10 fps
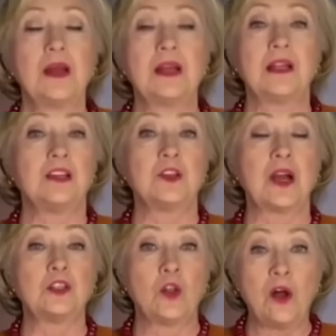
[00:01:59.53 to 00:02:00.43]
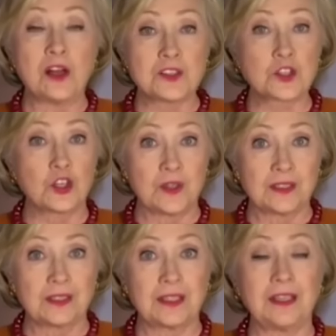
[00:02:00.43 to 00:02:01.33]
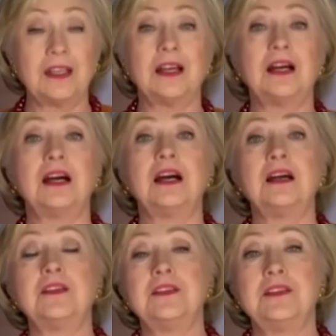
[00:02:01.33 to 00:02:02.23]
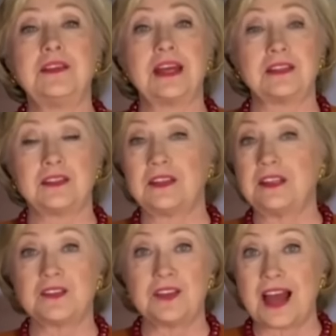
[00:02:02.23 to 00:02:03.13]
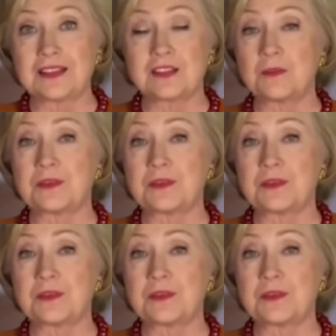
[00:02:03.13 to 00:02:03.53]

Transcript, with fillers: Well, under our laws currently, uh, that is not